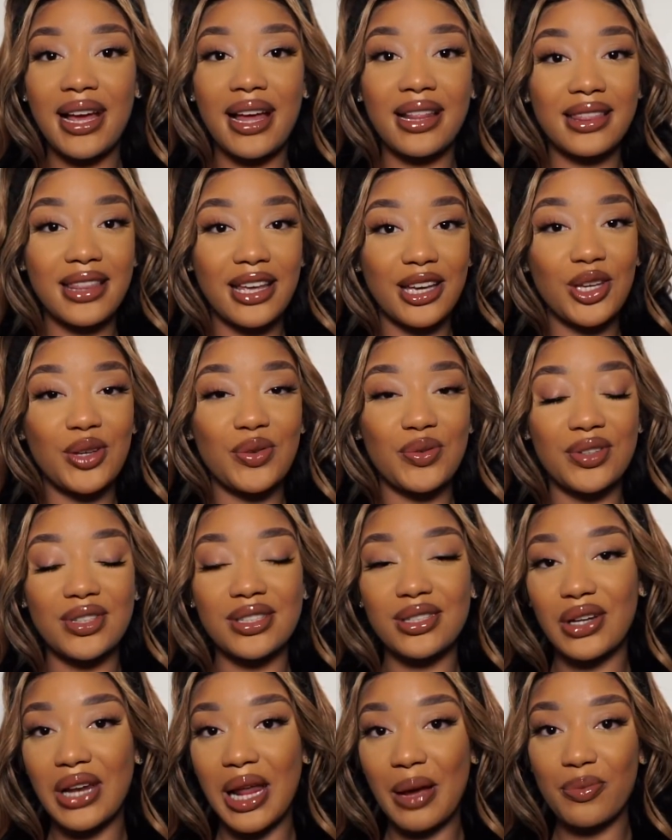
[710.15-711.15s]
and thank you for this
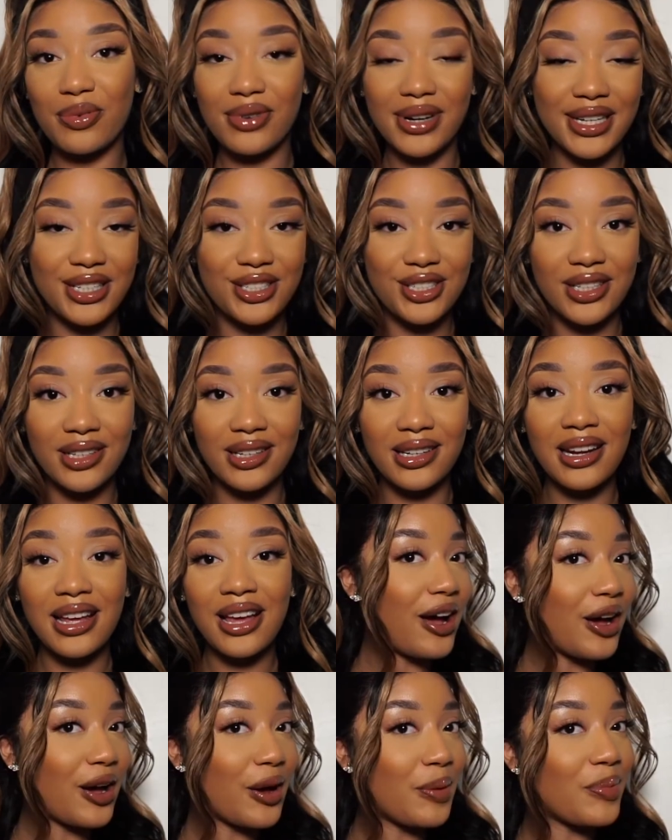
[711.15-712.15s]
collaboration.
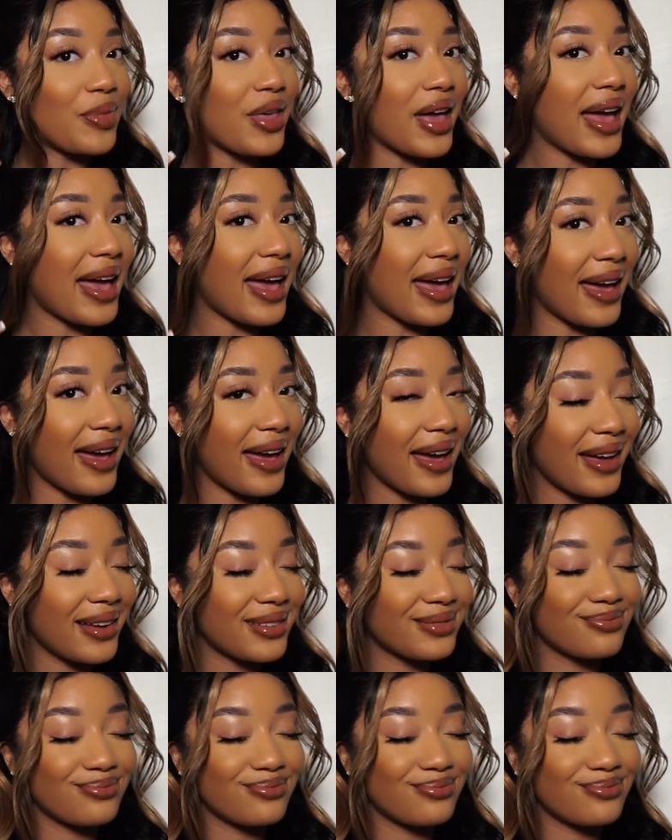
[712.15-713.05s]
The hair